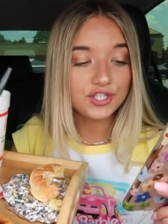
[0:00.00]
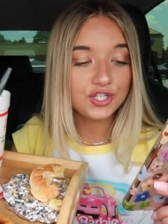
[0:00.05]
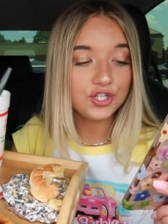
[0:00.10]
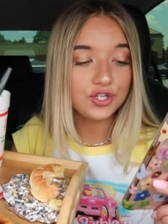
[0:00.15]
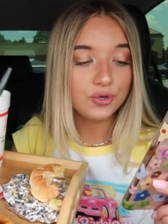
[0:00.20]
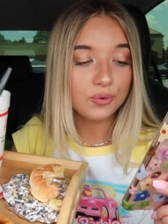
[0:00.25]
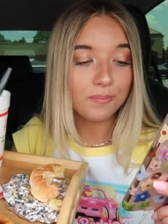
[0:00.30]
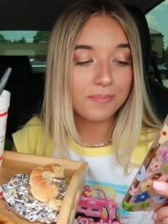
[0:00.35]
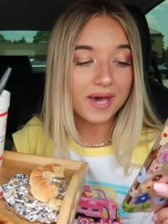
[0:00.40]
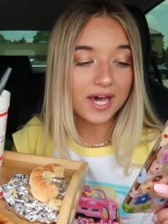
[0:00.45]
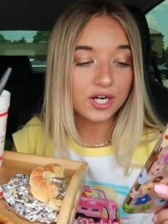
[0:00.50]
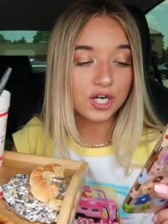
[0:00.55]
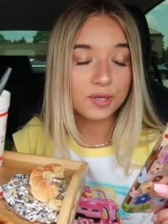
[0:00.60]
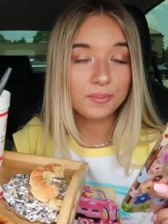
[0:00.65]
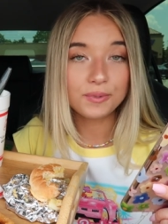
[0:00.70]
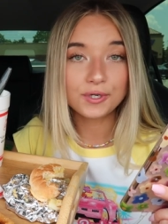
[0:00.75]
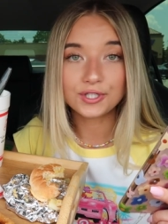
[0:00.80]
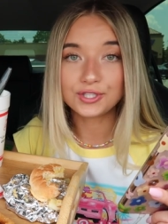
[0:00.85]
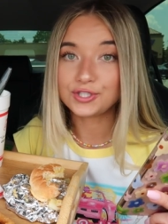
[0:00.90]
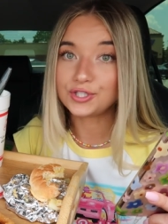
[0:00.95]
to better
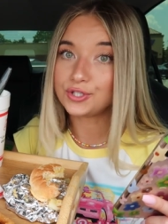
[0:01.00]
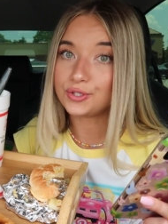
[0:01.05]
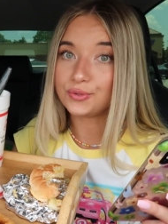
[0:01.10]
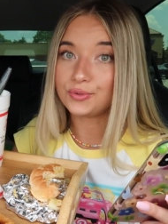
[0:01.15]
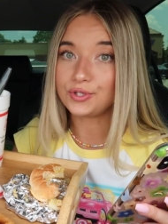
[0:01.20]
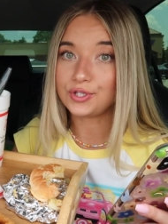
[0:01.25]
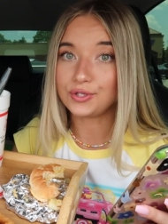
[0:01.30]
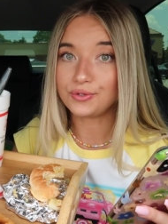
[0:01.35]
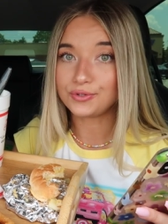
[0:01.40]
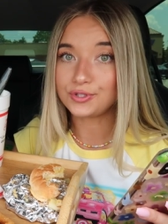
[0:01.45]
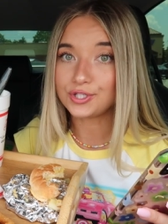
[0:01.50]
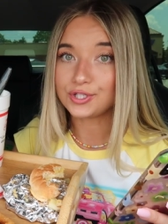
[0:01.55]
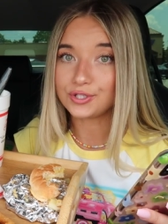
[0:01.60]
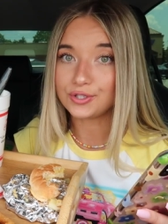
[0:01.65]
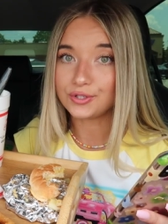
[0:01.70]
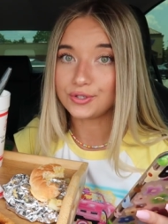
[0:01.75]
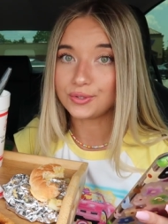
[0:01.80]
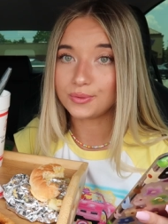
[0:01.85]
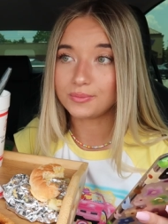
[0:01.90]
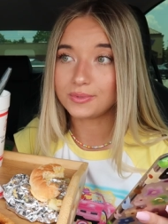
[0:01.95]
pursue
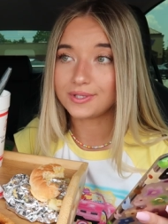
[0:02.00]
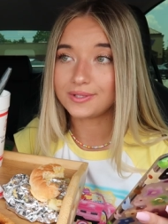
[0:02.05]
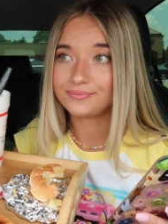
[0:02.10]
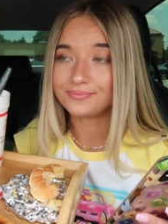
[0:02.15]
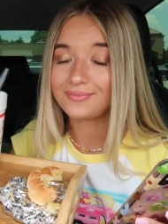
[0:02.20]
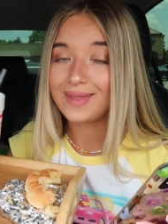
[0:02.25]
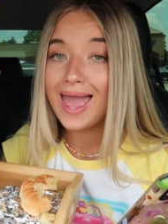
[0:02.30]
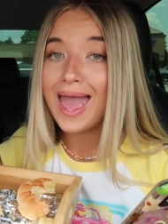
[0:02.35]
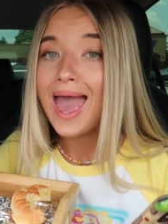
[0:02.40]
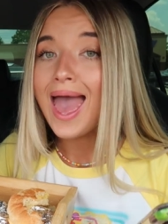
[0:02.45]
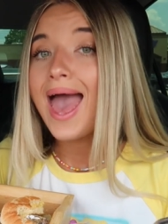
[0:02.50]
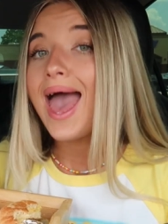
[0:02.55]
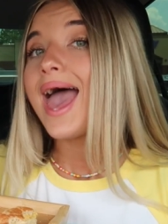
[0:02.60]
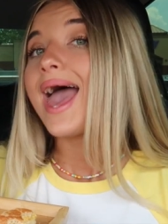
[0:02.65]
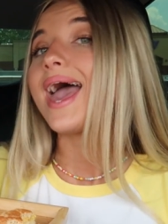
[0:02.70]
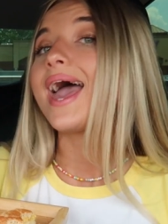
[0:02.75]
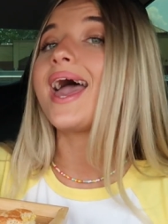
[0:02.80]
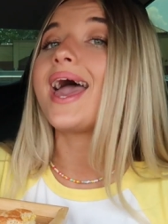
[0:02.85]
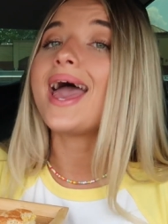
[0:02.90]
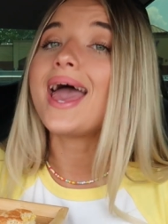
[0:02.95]
YouTube?
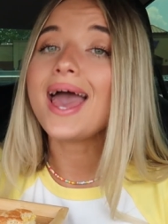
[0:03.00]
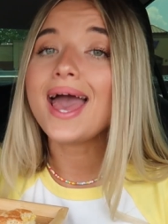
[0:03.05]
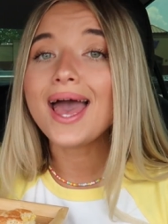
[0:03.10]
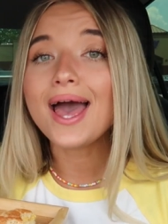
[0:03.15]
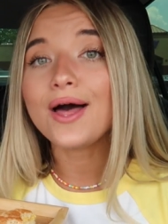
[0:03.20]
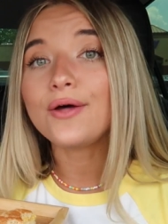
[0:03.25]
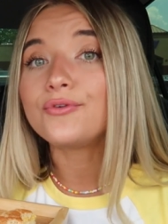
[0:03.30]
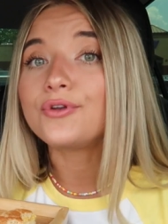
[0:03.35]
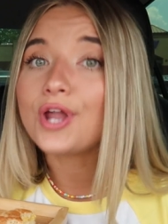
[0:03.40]
Hell